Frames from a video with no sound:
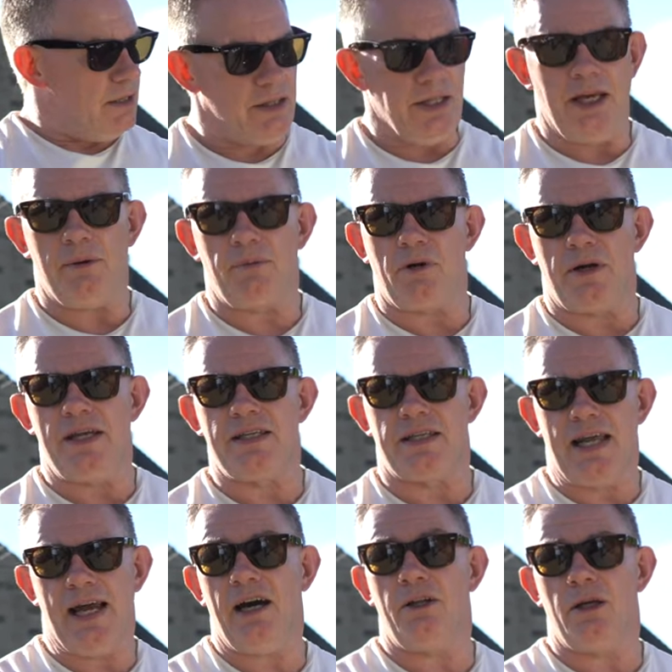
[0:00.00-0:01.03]
the upgrades
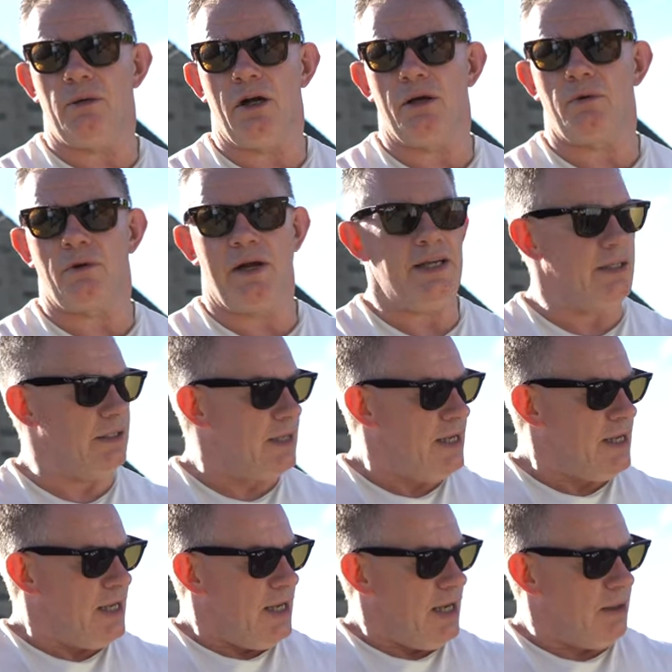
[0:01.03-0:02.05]
and how they were upgraded
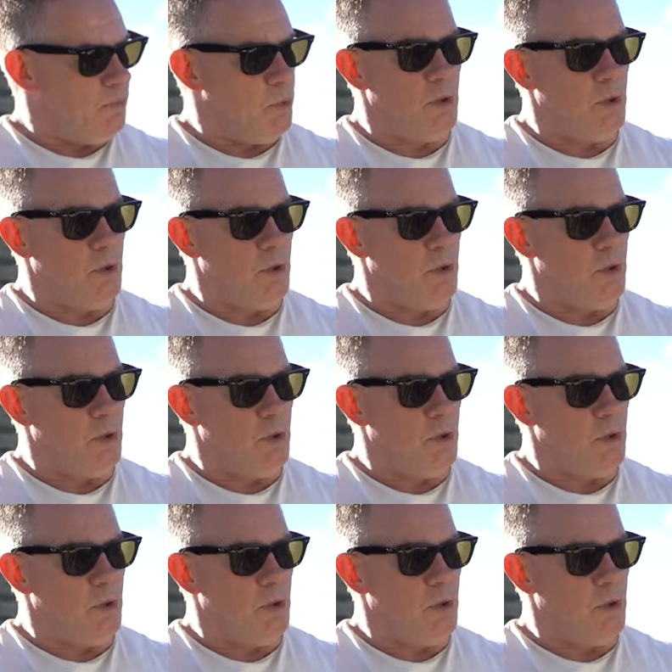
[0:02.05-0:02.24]
and